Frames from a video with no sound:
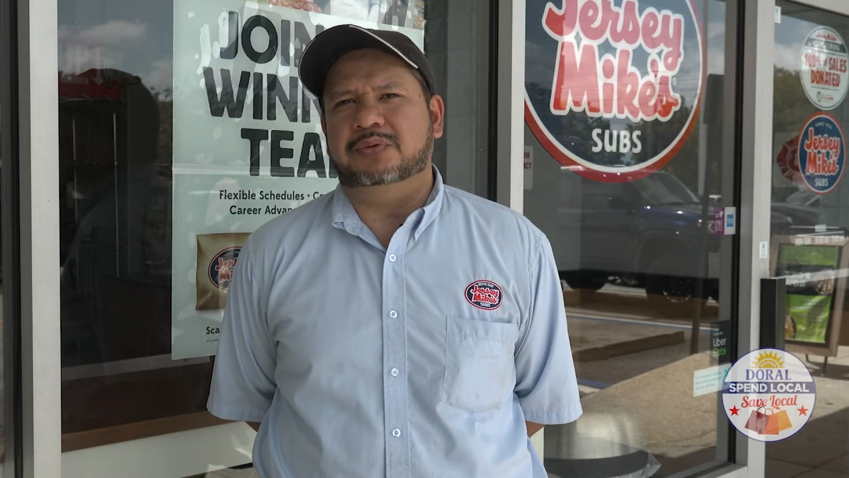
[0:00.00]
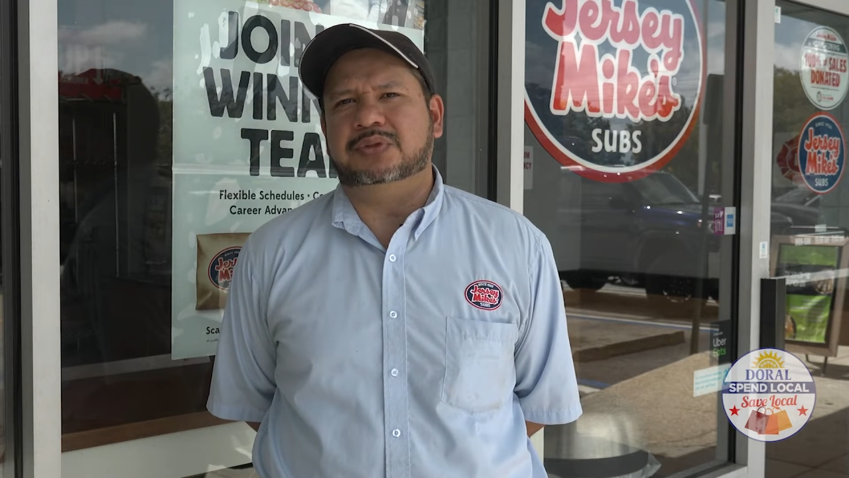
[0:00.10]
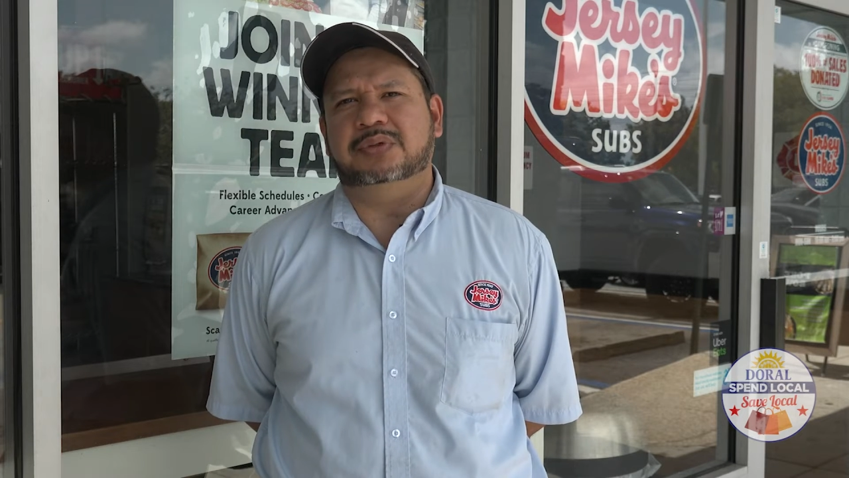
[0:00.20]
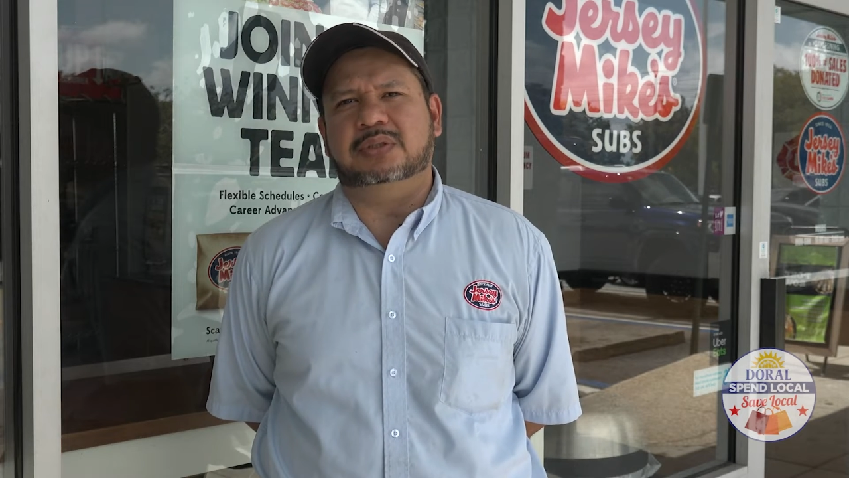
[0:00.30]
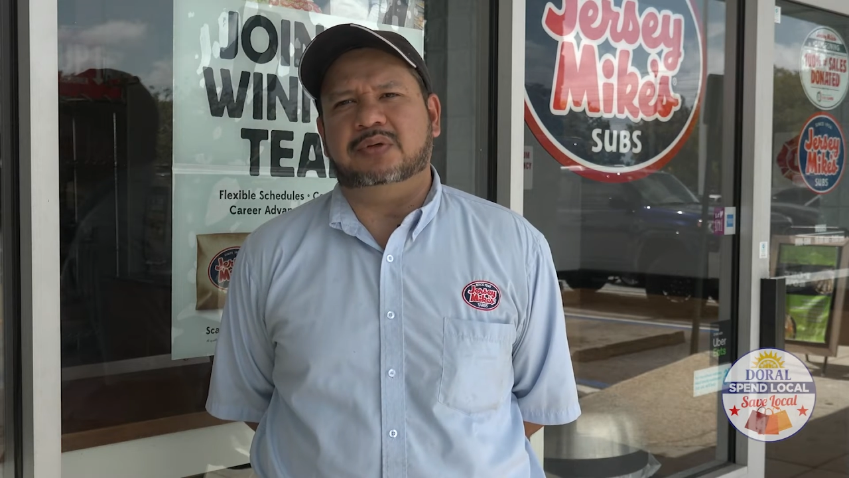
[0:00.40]
we
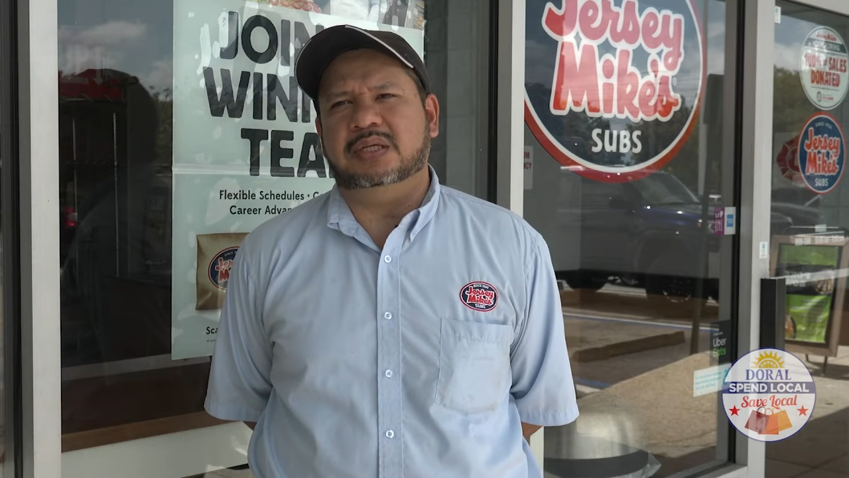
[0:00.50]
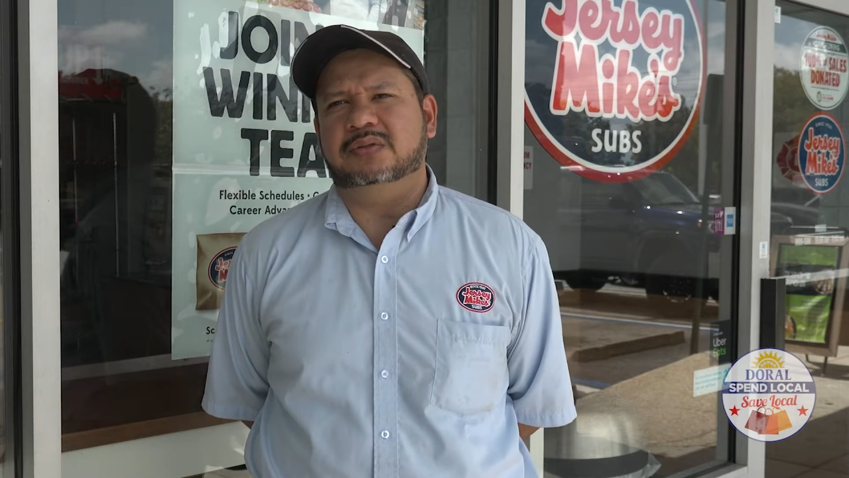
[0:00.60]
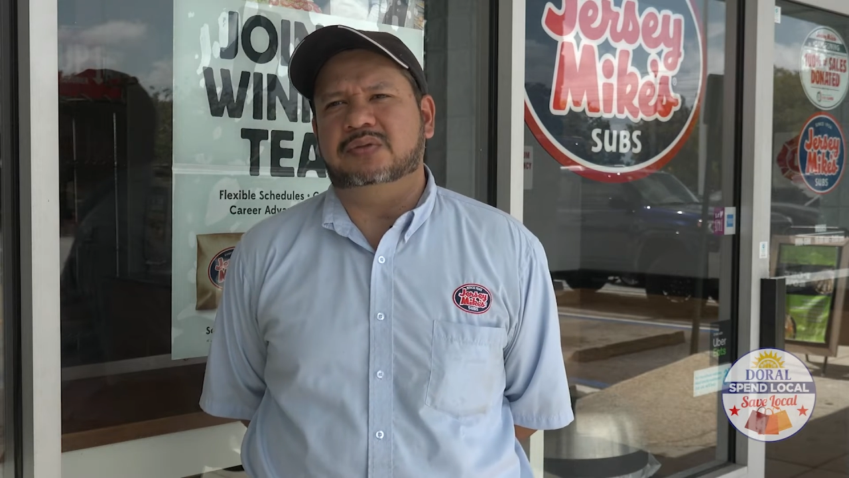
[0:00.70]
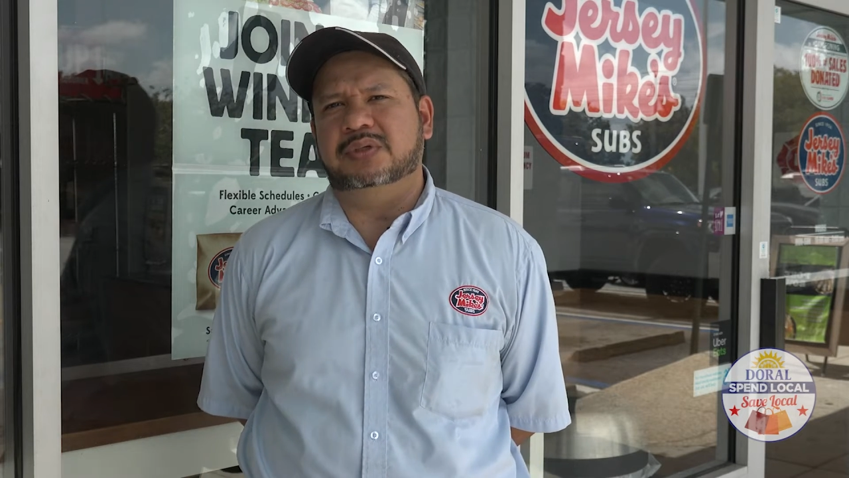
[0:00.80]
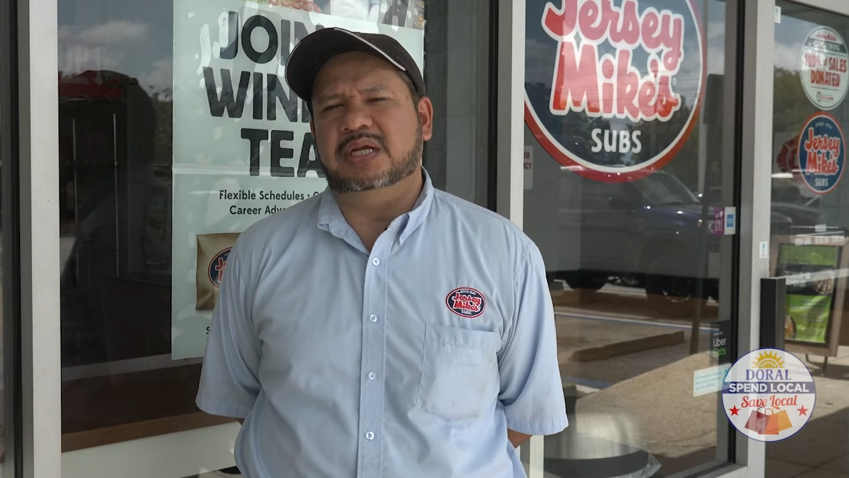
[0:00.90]
treat, try to
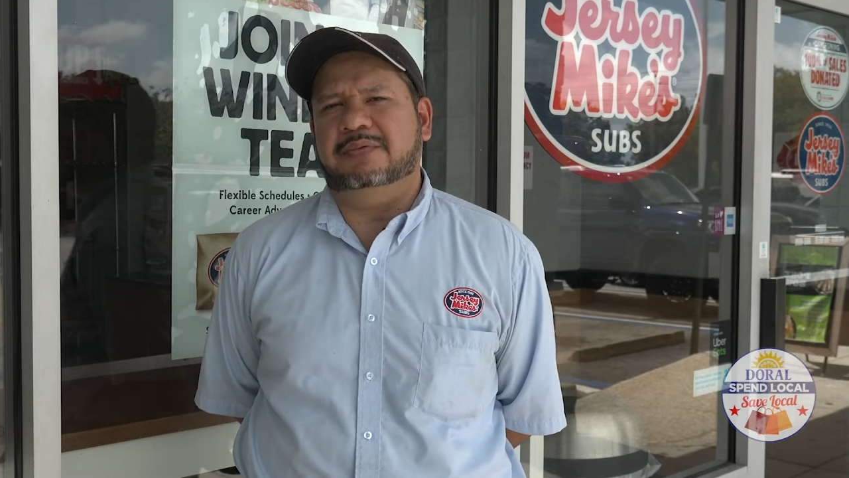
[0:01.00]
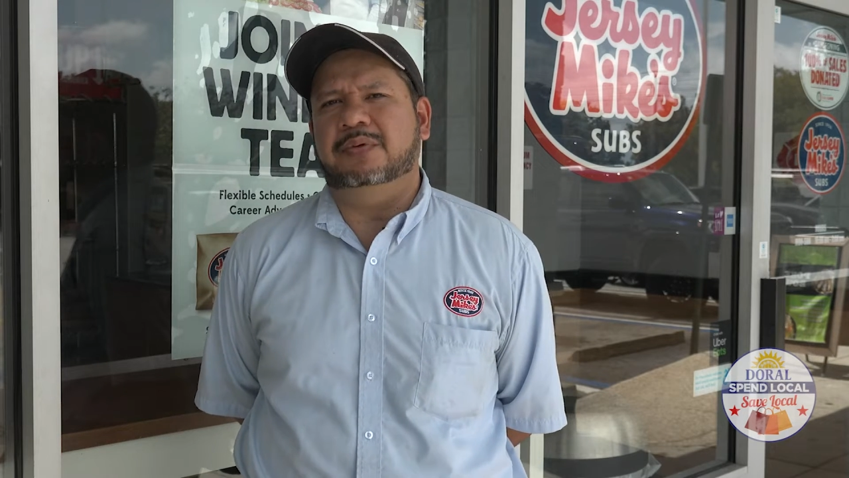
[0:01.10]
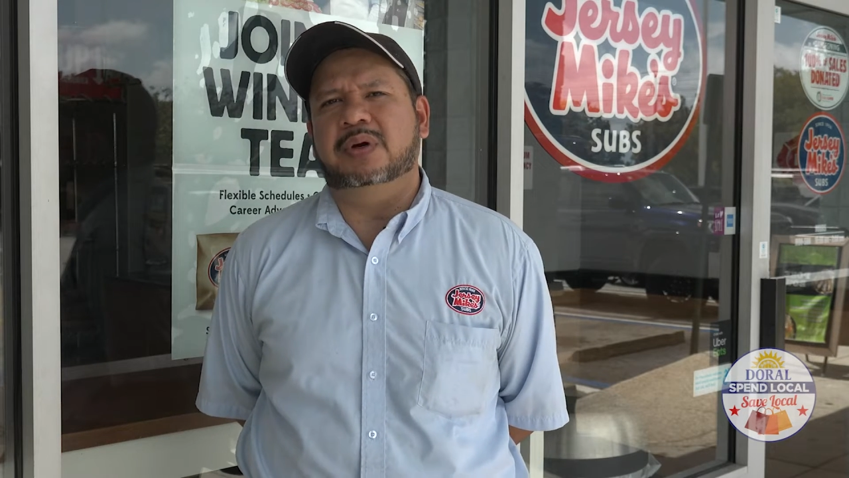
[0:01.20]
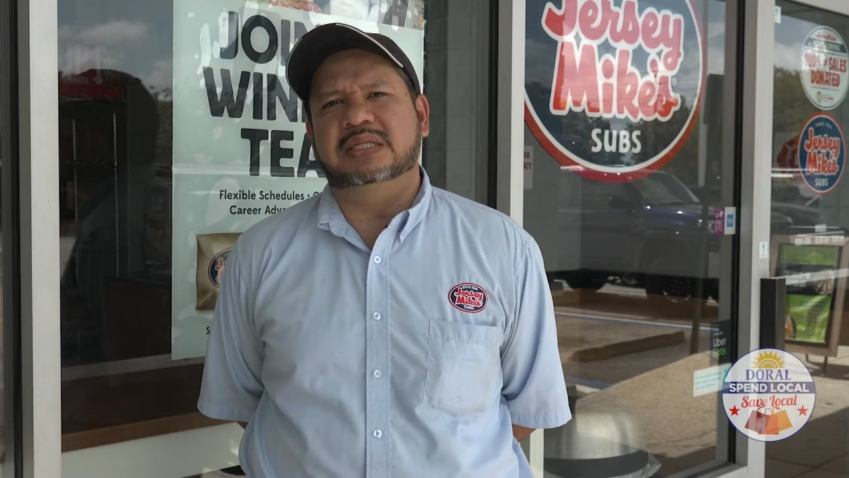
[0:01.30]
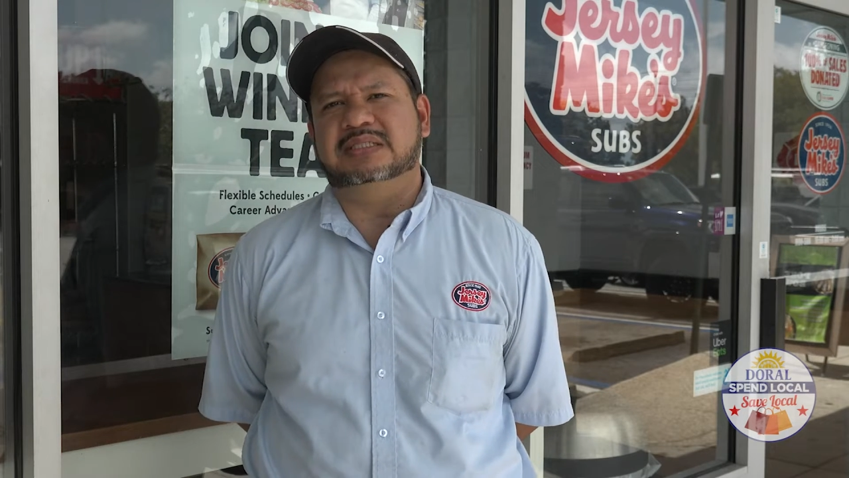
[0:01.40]
treat
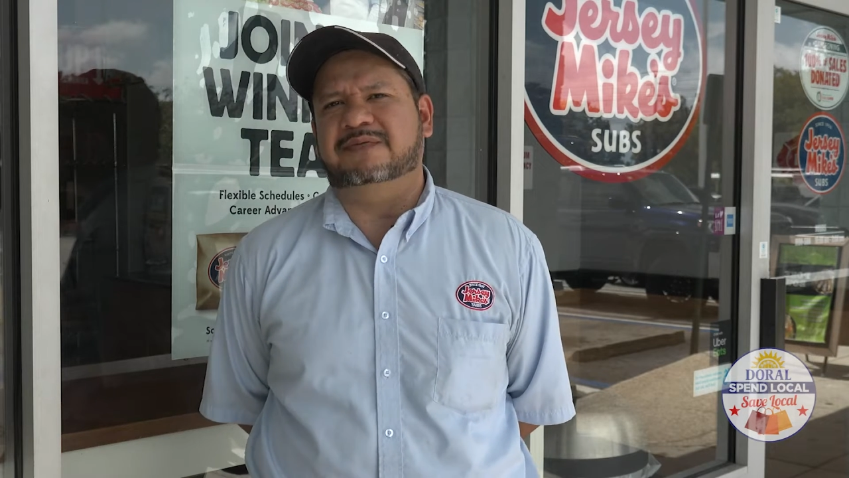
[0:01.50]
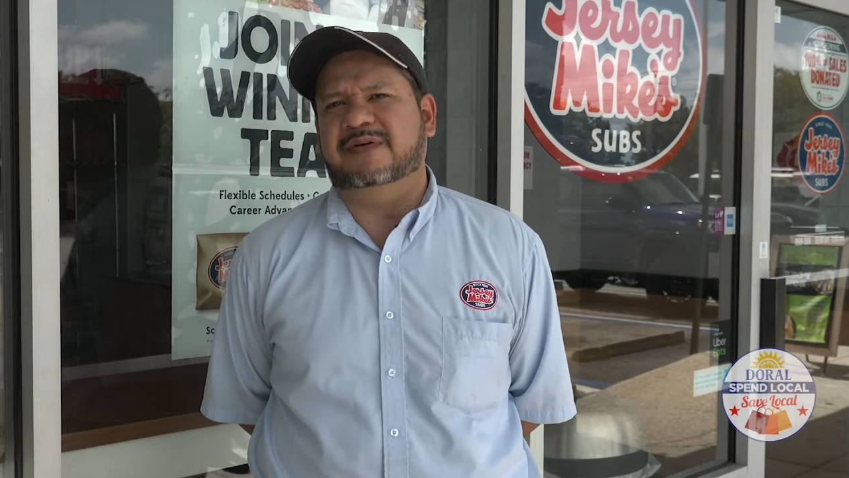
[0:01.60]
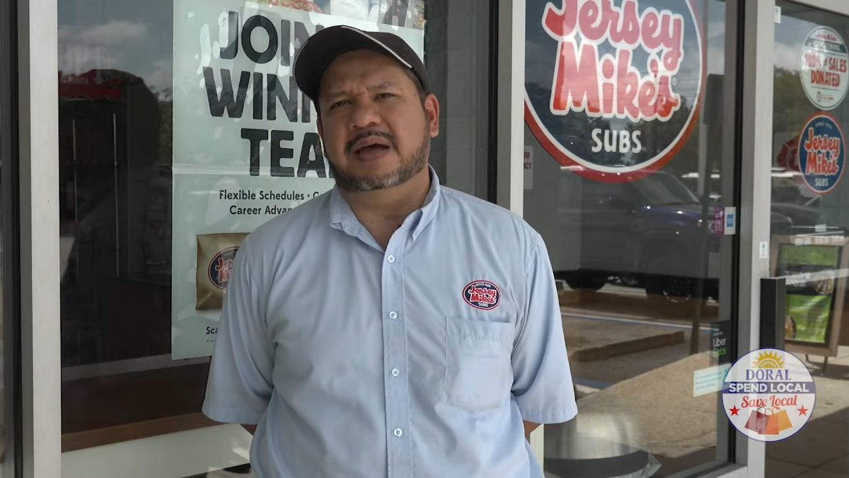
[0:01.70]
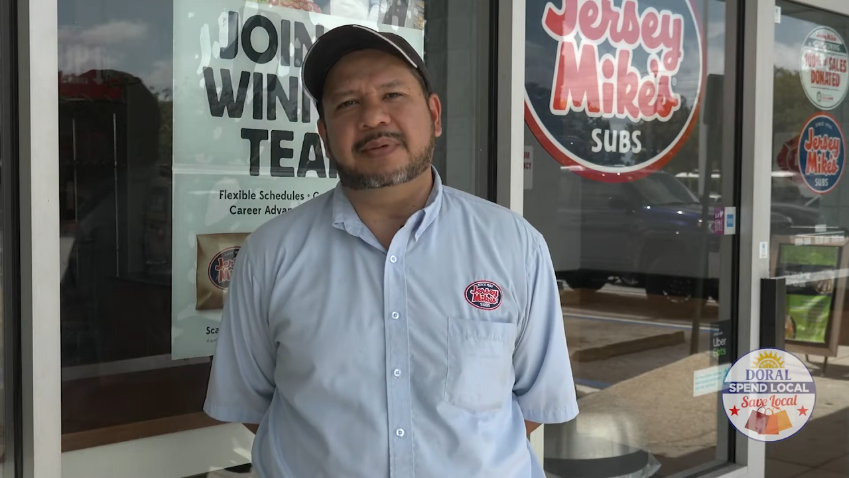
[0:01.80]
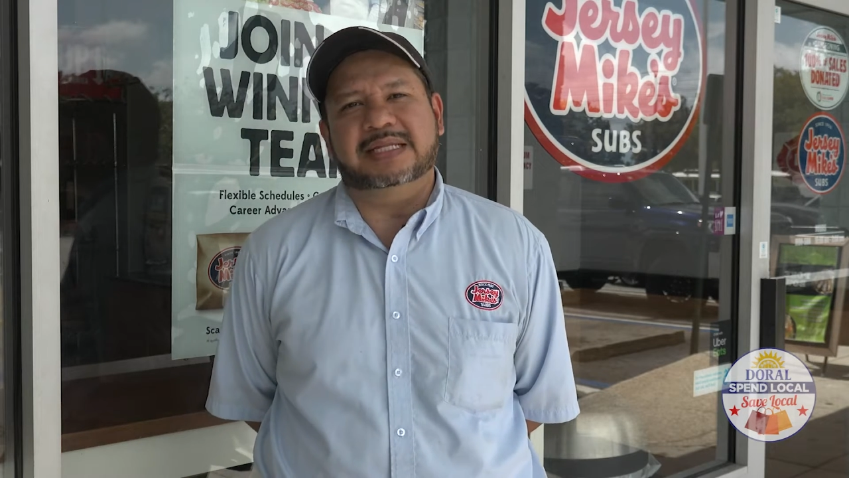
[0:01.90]
everyone as a
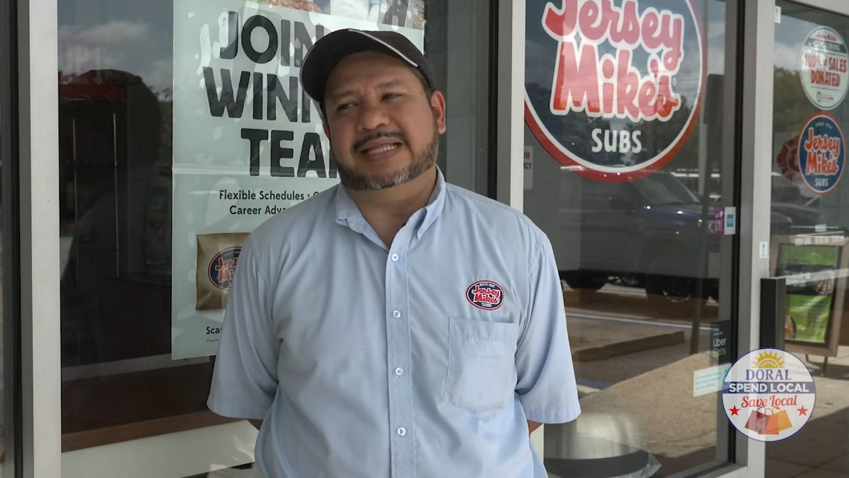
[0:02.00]
family.